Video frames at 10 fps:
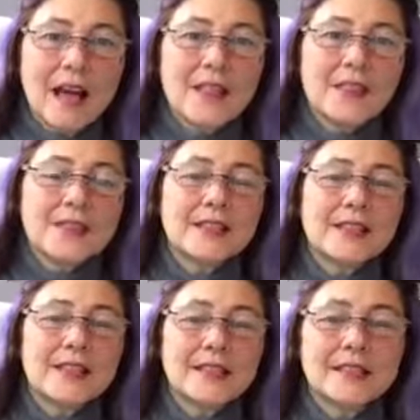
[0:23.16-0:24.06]
This
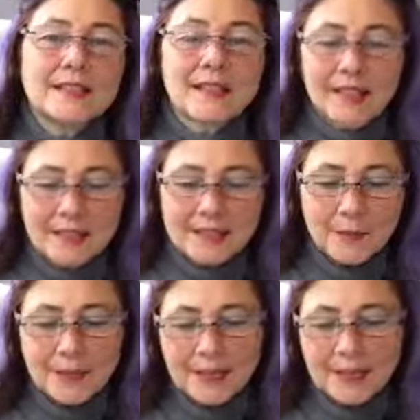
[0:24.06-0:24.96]
is
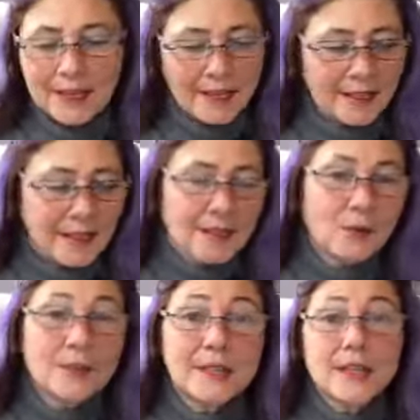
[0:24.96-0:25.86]
something that
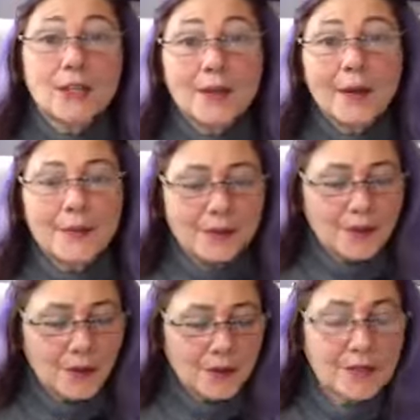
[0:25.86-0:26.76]
will take 2
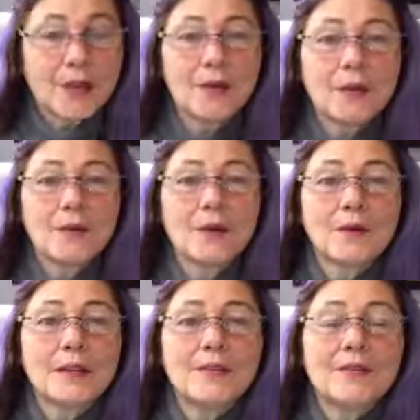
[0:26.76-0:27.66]
episodes, so we will
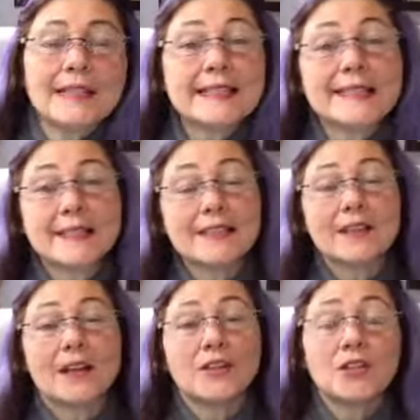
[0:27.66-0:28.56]
revisit this
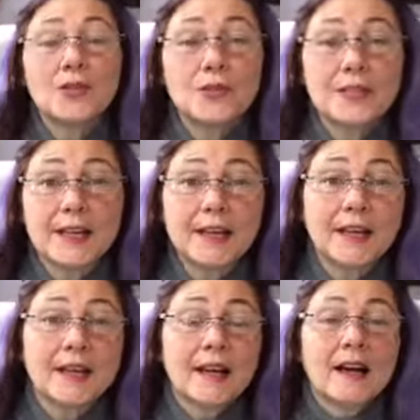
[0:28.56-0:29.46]
on
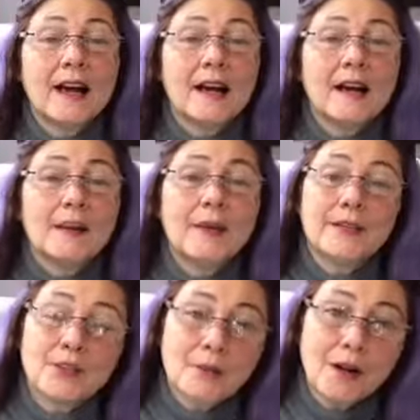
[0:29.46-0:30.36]
Tuesday.
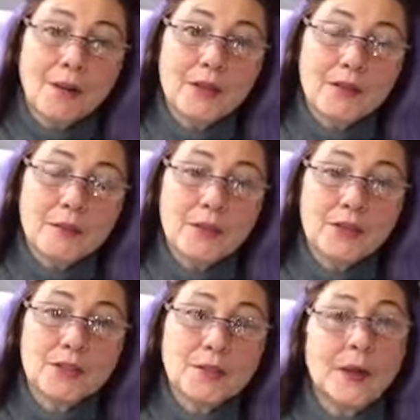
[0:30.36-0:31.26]
As tomorrow we have a
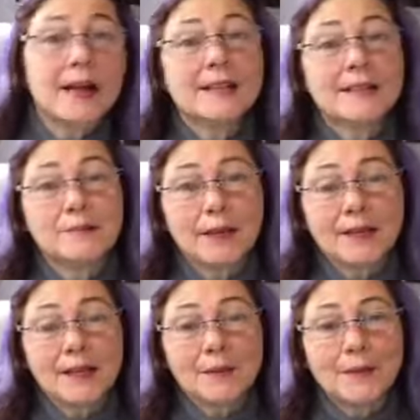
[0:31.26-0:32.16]
special surprise, and
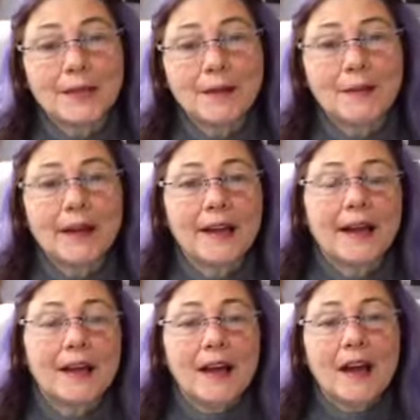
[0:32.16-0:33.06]
Monday I'll be at my
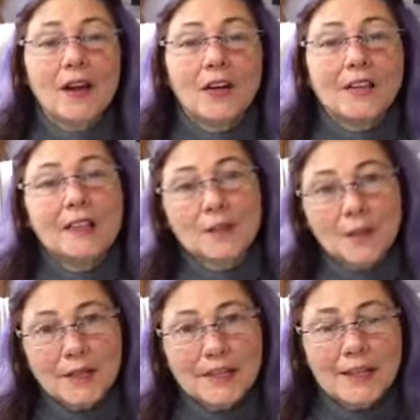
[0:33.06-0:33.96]
early in the
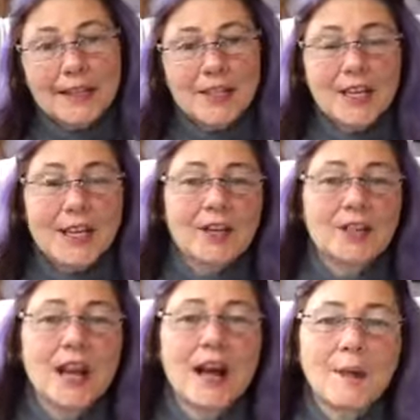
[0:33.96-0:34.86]
morning educator
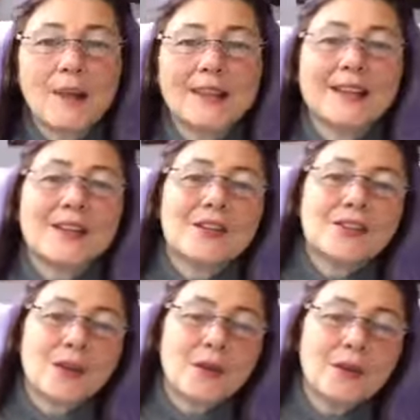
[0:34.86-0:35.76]
job.
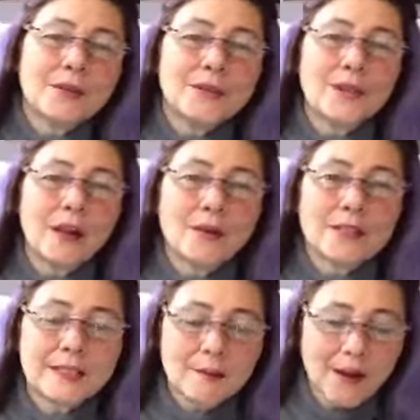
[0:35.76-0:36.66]
So we will start with
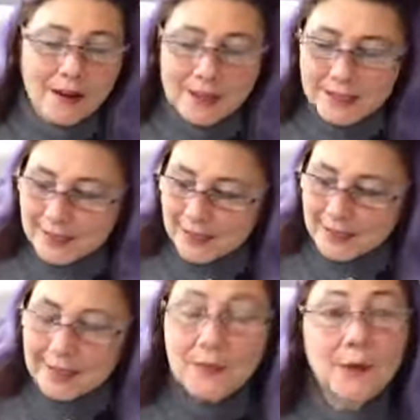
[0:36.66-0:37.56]
some
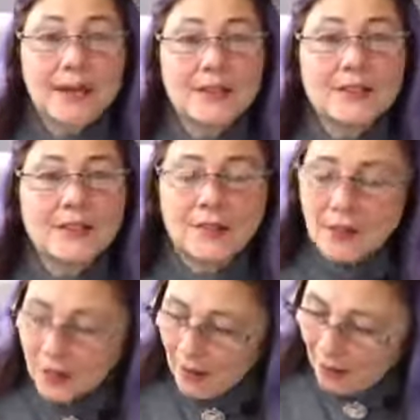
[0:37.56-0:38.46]
harnesses and ways to
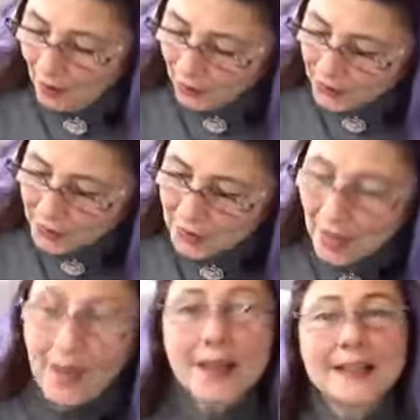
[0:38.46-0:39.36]
hold your
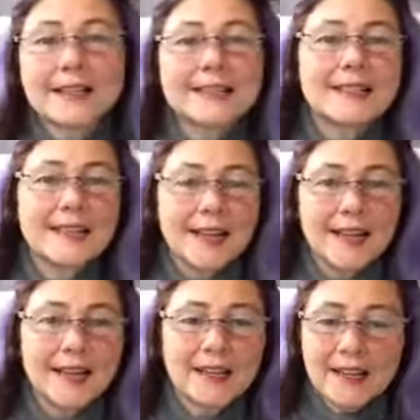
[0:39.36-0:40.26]
dog
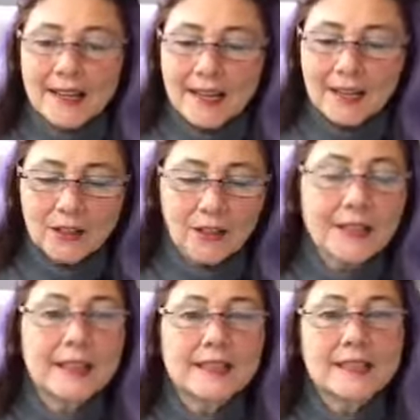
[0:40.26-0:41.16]
today and look
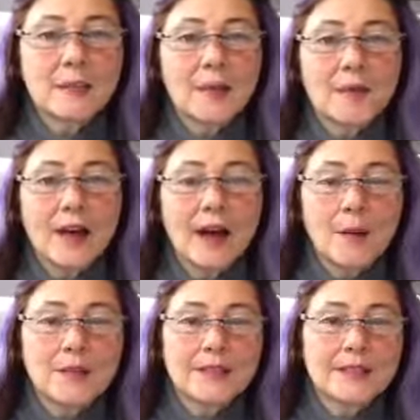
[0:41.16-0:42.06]
at some of the
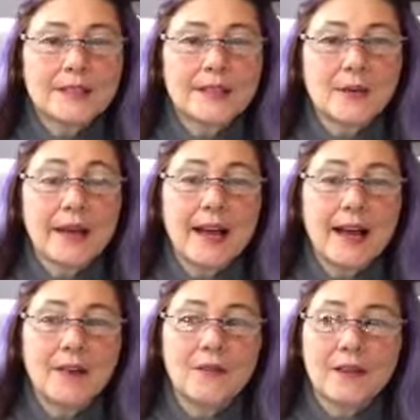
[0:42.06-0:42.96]
options that we
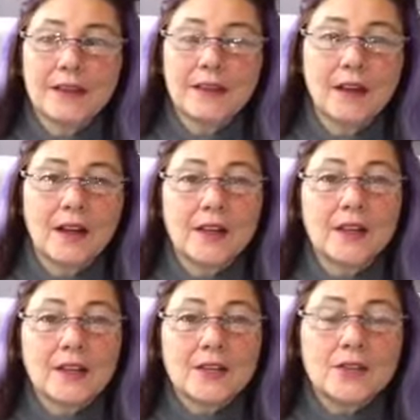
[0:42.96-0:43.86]
have. And then on
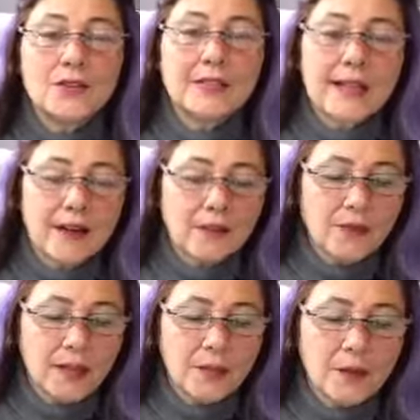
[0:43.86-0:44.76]
Tuesday I'll
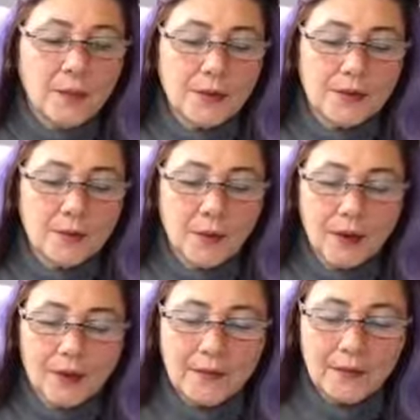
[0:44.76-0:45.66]
follow up with some more
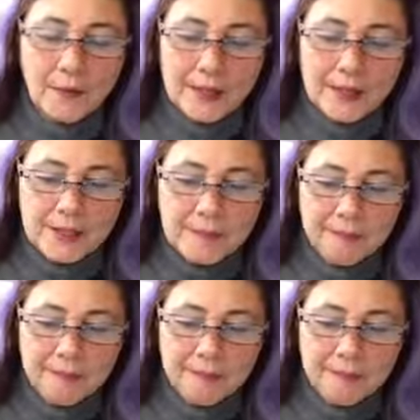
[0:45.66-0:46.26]
information.